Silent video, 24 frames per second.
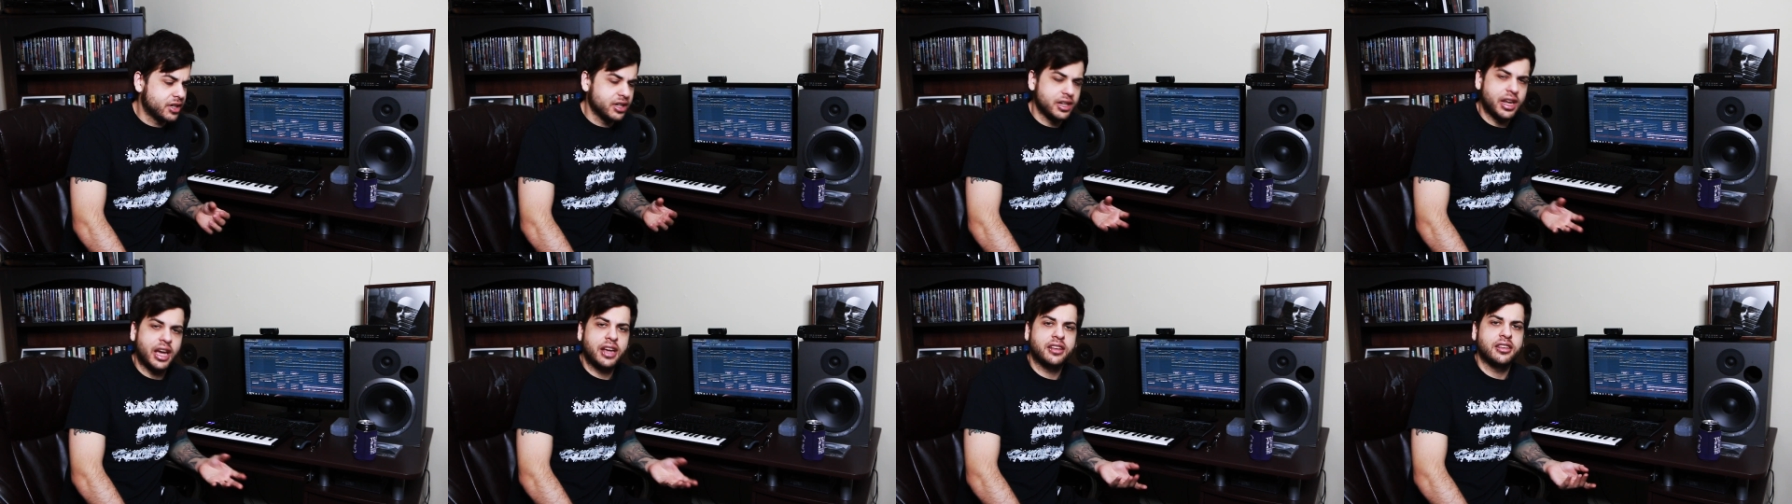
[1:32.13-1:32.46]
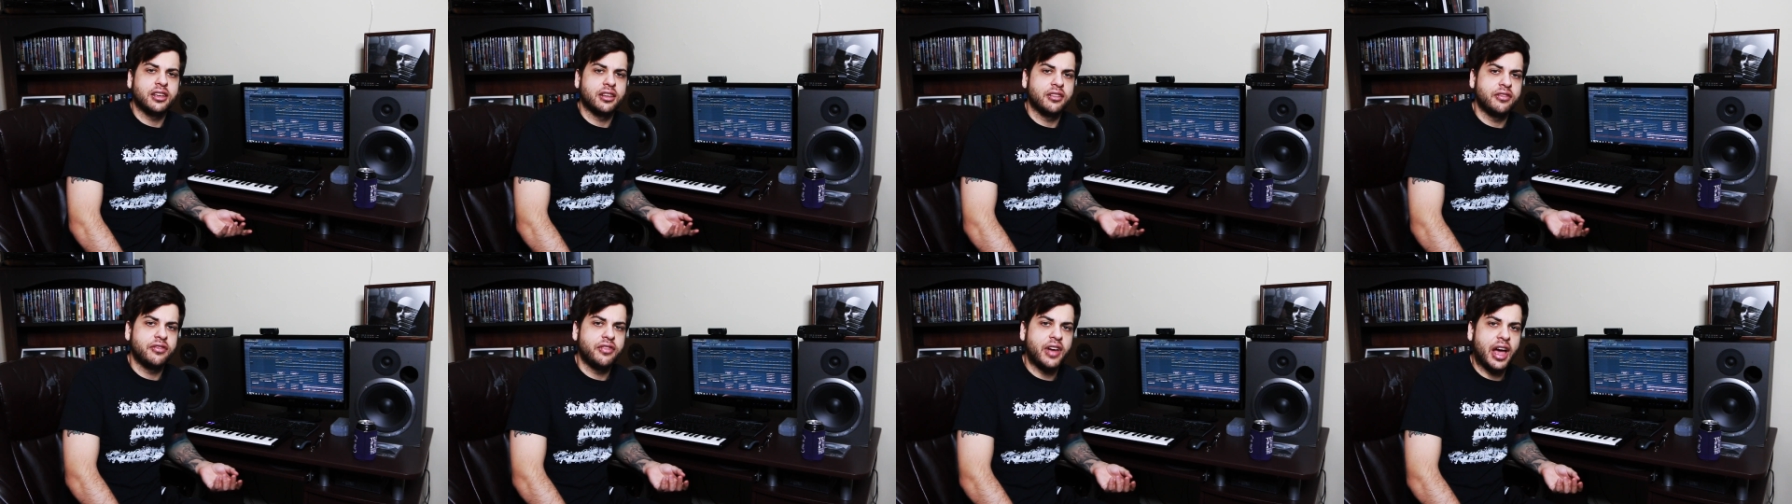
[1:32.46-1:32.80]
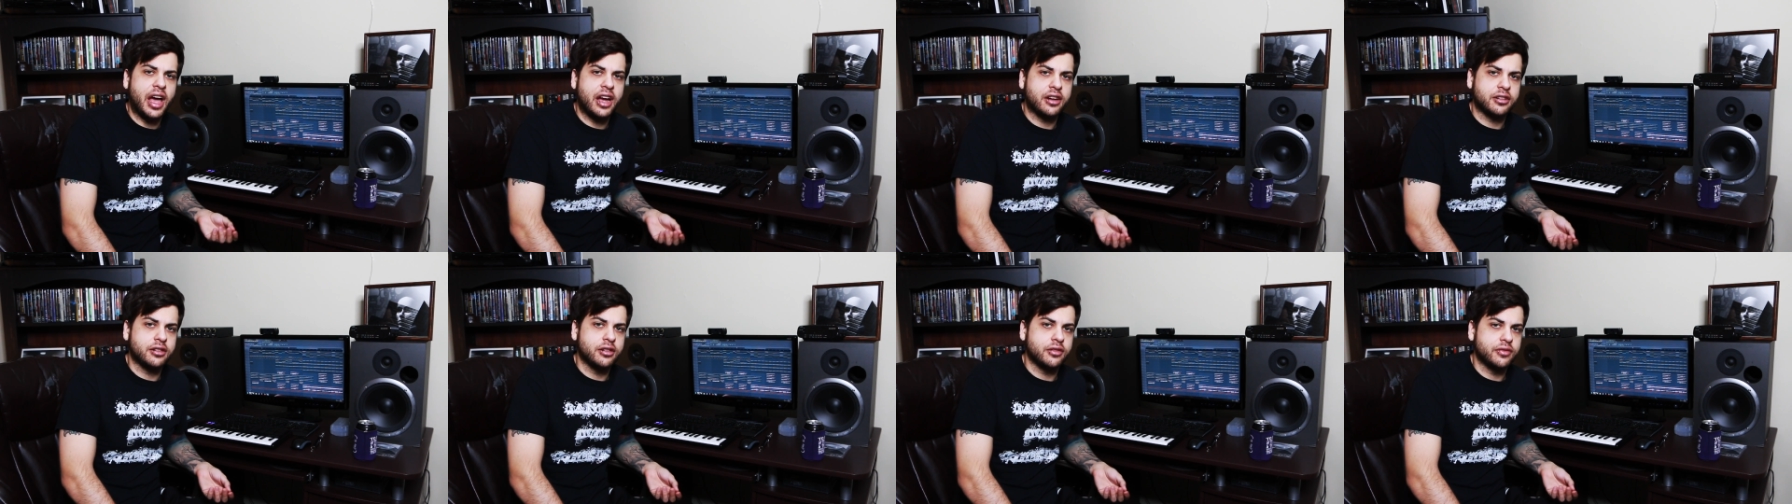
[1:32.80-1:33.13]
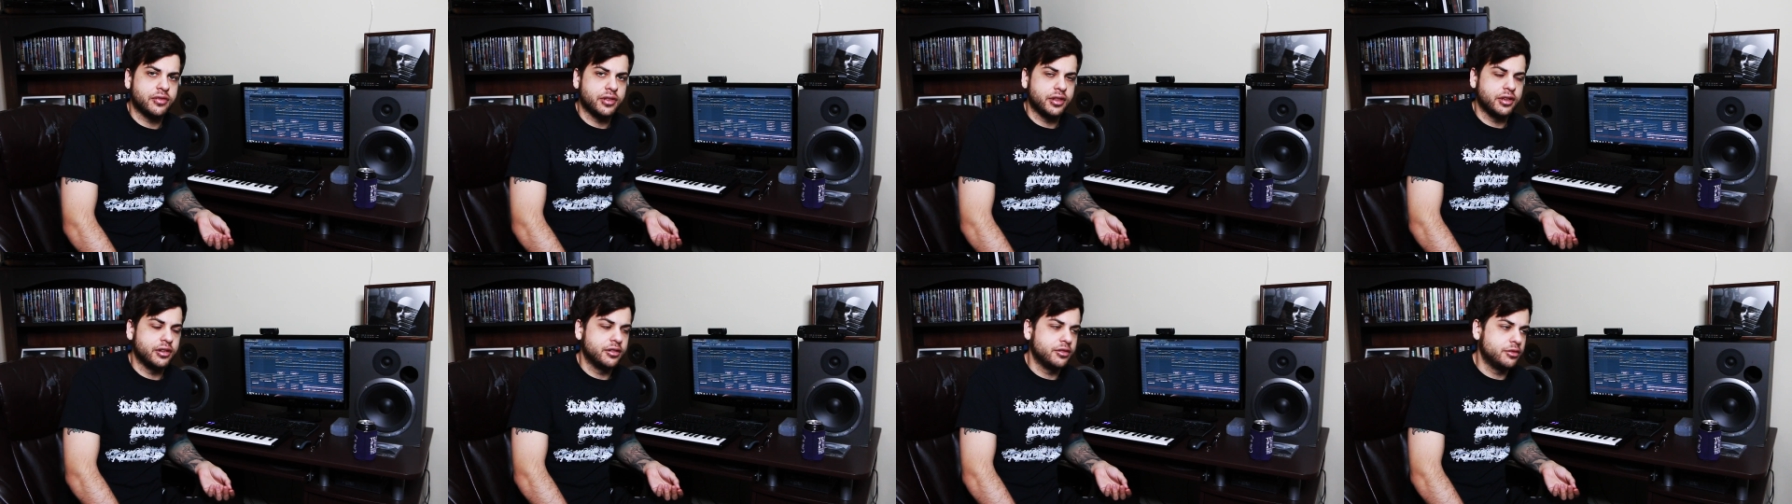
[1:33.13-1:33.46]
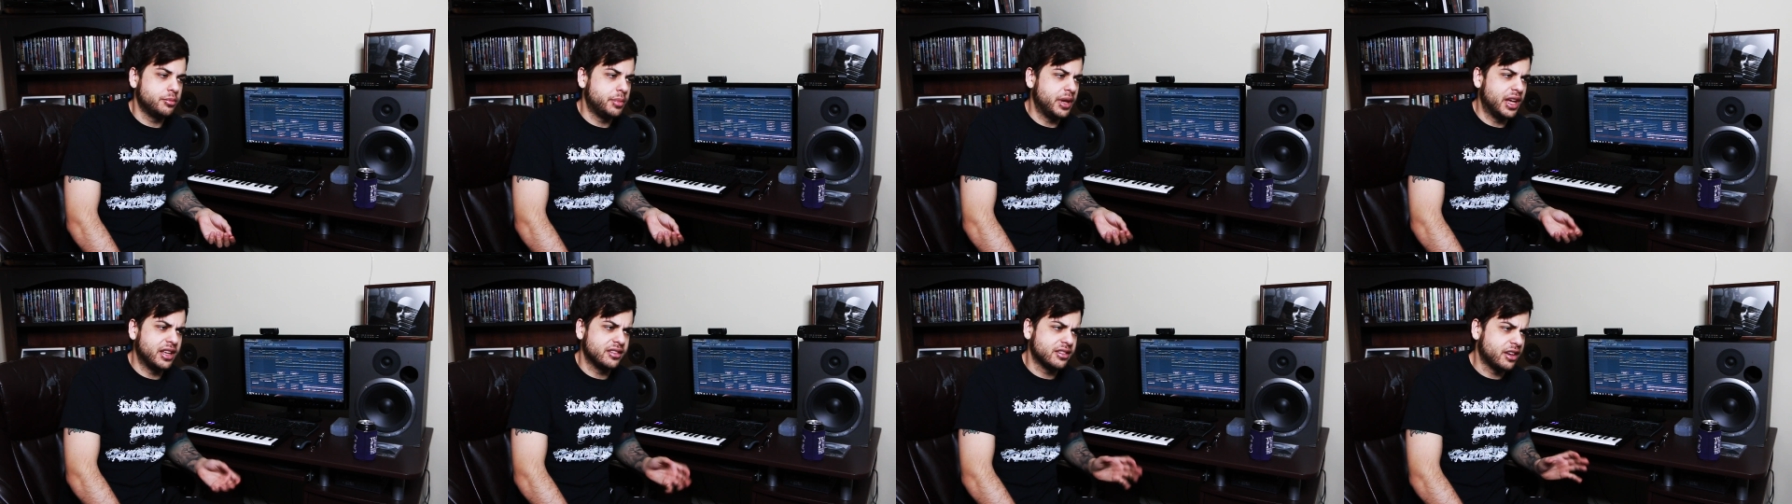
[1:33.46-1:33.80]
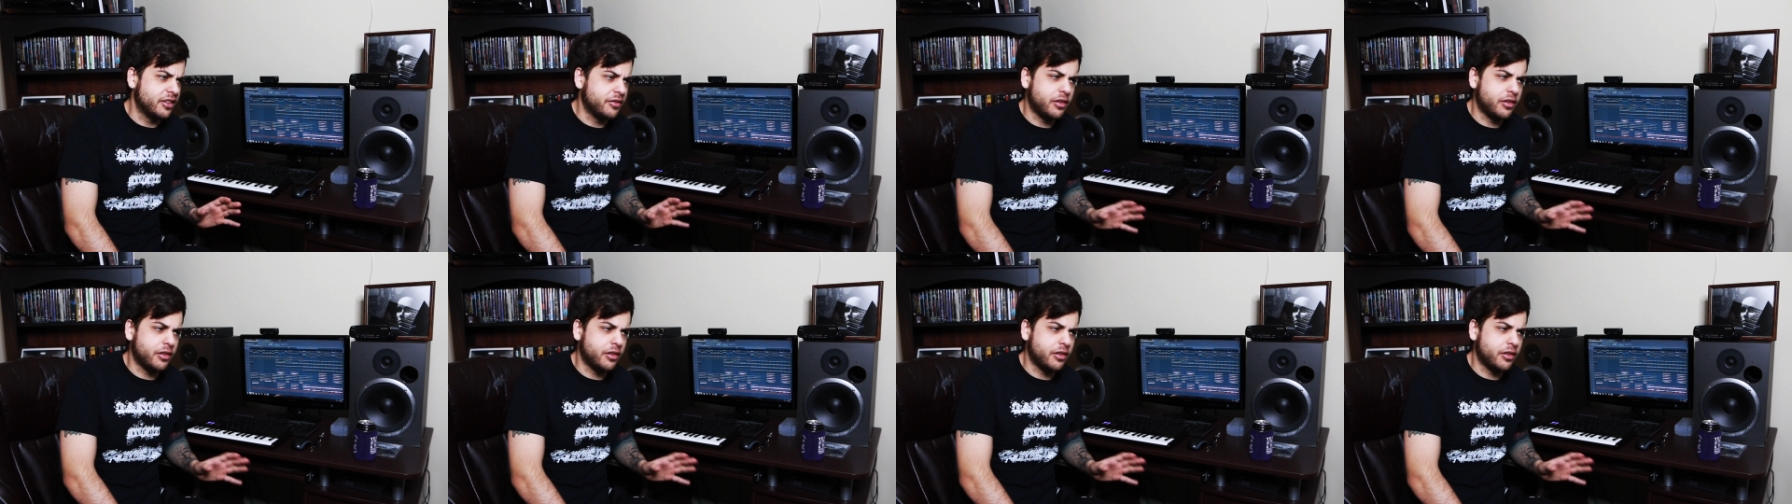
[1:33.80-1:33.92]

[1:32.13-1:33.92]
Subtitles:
connecting factor for those bands.